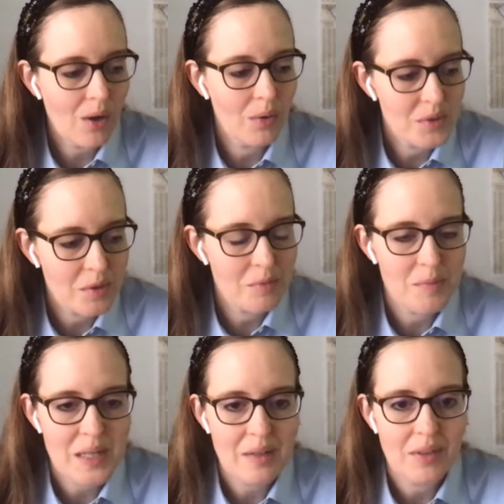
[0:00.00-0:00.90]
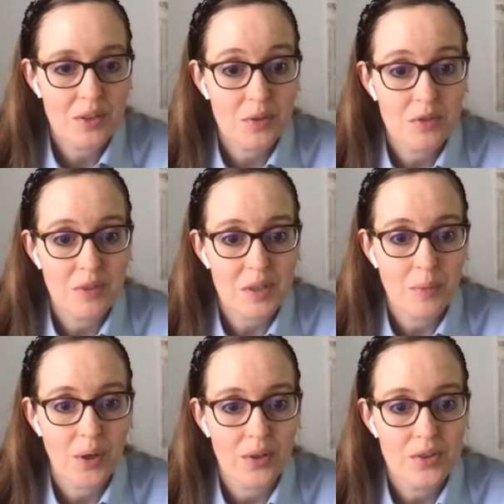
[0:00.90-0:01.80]
Oh, so speaking of the children's
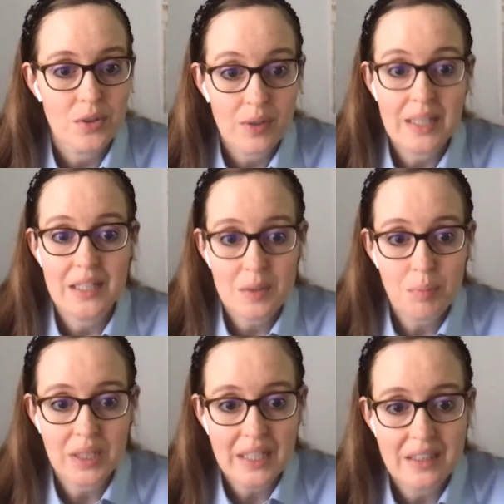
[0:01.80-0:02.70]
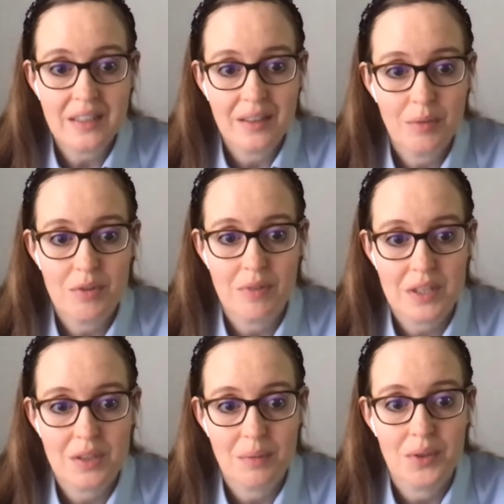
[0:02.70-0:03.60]
vegetable garden, so it is planted with
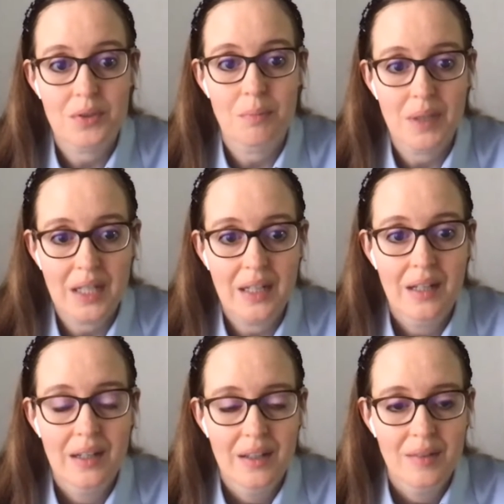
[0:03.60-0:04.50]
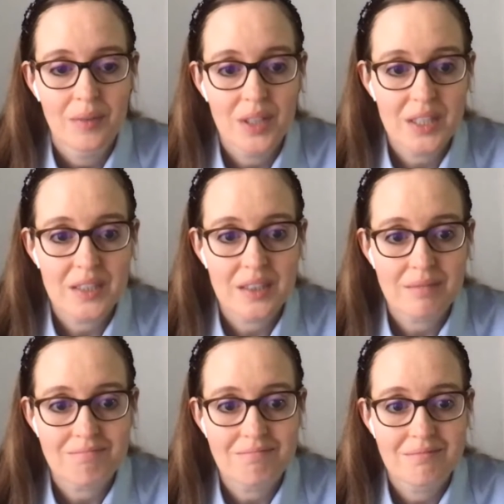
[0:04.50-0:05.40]
vegetables, but one of the things
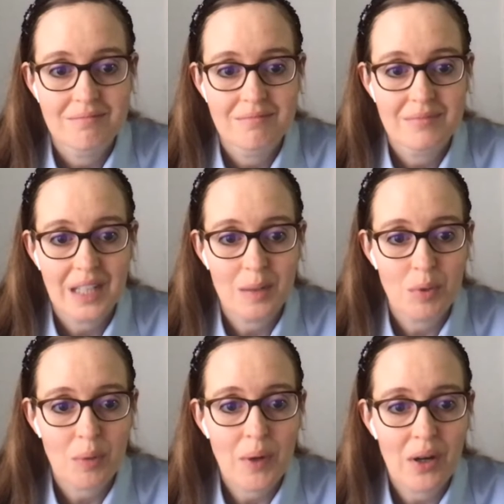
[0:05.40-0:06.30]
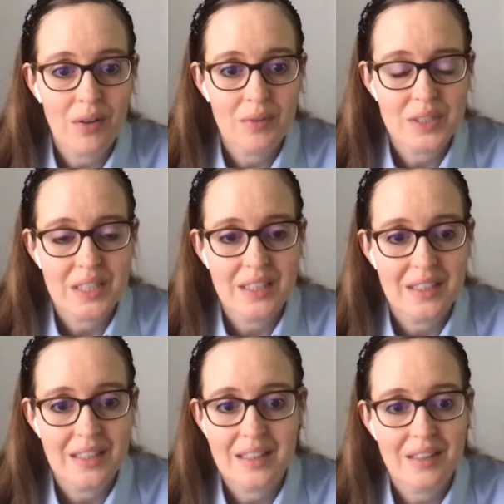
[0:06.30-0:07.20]
that kind of broke my heart was
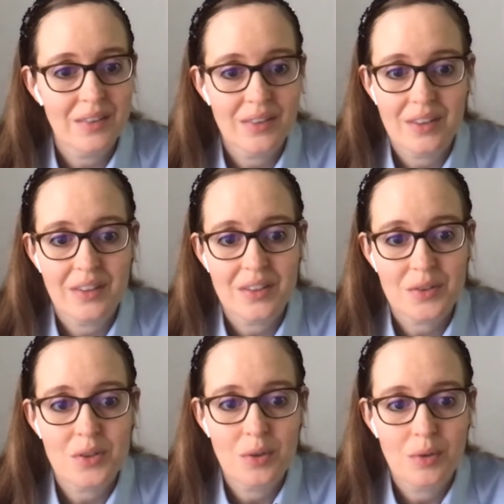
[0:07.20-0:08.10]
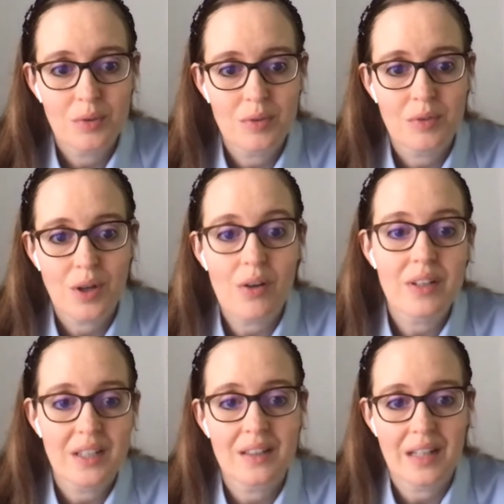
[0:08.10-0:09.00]
that there's no
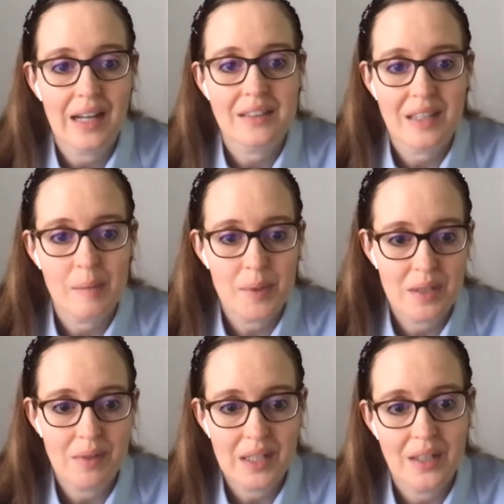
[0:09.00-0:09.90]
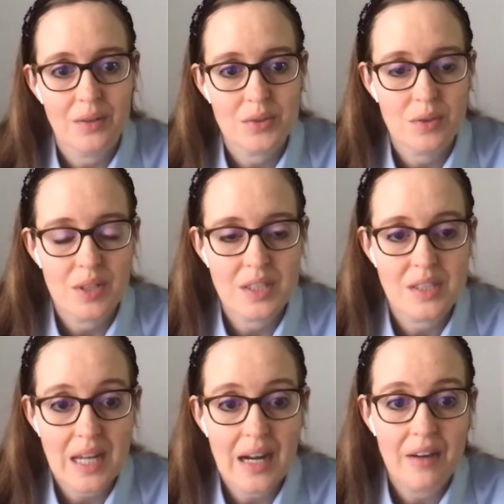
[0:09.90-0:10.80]
gardening class happening right now. So the
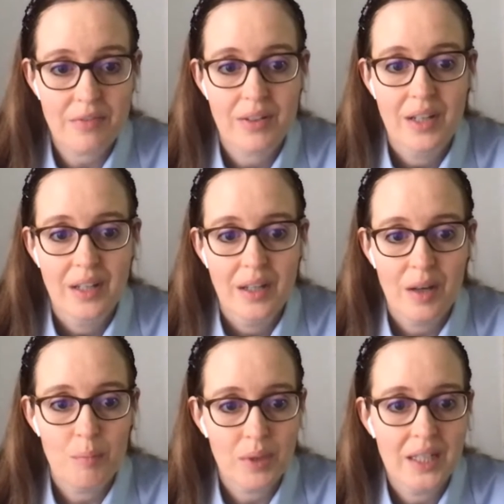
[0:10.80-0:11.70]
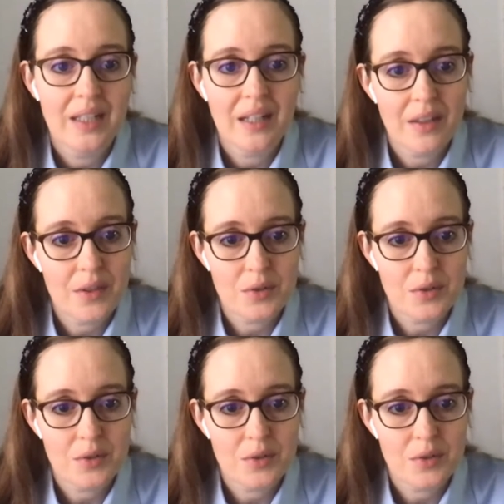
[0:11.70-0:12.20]
staff have planted it.